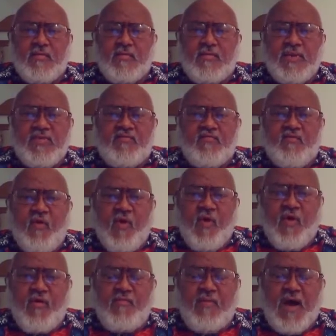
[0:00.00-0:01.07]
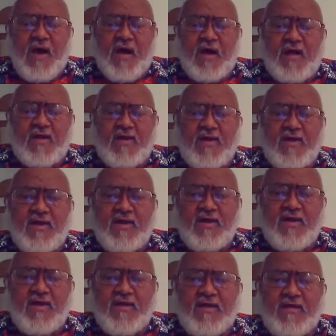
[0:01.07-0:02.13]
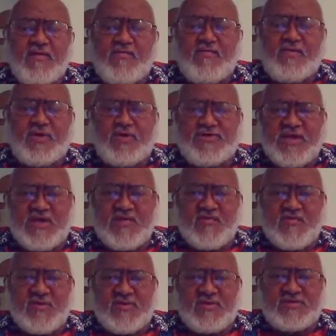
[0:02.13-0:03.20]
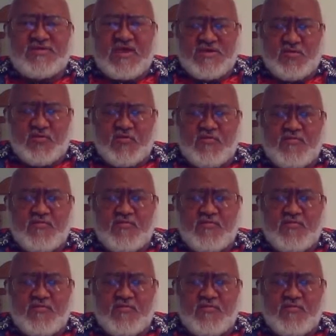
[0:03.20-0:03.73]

Before my project with SATU,